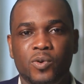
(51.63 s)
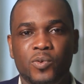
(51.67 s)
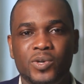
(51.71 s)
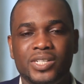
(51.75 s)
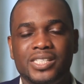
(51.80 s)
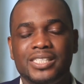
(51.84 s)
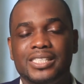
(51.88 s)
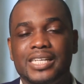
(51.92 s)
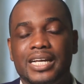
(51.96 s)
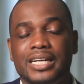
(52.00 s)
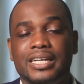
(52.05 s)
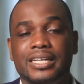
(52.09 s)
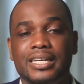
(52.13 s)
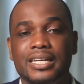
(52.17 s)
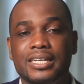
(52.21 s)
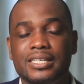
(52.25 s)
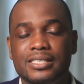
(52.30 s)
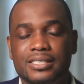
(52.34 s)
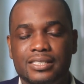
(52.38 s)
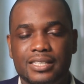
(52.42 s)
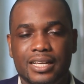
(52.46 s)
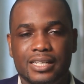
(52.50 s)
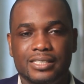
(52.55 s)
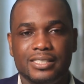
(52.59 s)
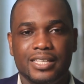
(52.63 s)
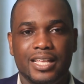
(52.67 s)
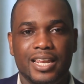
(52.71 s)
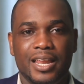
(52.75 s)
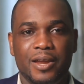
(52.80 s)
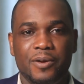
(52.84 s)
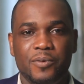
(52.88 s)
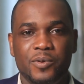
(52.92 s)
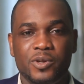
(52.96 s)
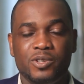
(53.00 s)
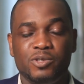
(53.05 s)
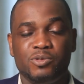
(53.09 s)
which is against their
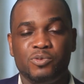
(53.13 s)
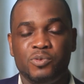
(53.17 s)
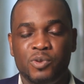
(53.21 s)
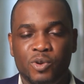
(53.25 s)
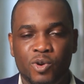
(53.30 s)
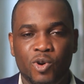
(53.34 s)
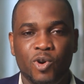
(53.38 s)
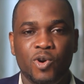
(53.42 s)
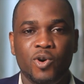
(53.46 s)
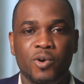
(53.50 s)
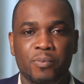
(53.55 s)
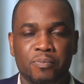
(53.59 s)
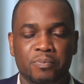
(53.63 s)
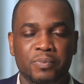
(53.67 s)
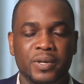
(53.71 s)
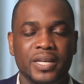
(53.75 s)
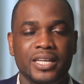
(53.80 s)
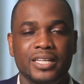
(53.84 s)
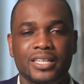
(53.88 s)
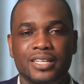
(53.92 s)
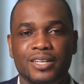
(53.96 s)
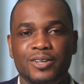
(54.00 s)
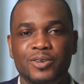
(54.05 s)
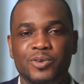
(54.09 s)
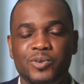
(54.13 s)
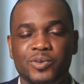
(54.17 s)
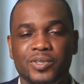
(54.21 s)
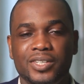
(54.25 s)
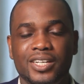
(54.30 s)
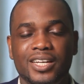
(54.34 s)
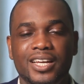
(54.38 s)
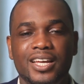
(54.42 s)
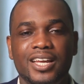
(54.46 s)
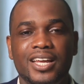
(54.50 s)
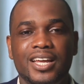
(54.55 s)
salary, which we call payday loan.